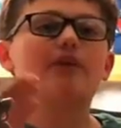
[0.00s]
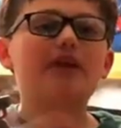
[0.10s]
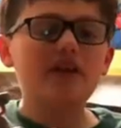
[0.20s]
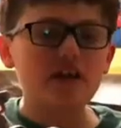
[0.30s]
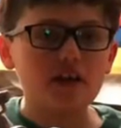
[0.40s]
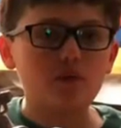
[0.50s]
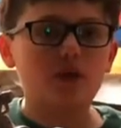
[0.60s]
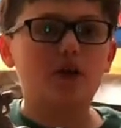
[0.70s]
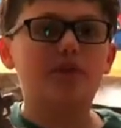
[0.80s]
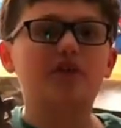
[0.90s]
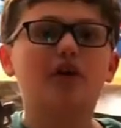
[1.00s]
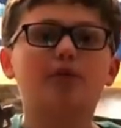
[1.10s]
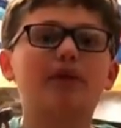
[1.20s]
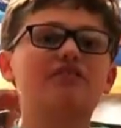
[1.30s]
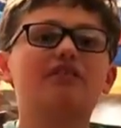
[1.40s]
King. We're going to be talking
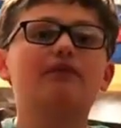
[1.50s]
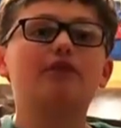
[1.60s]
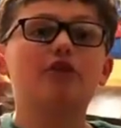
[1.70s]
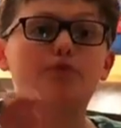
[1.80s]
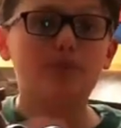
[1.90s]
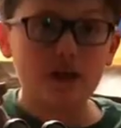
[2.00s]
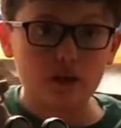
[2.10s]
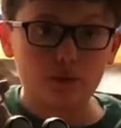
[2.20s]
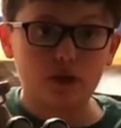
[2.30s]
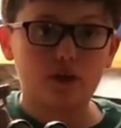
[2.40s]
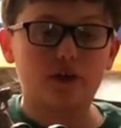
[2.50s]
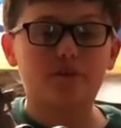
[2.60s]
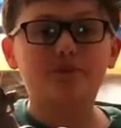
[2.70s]
about Steven Spielberg.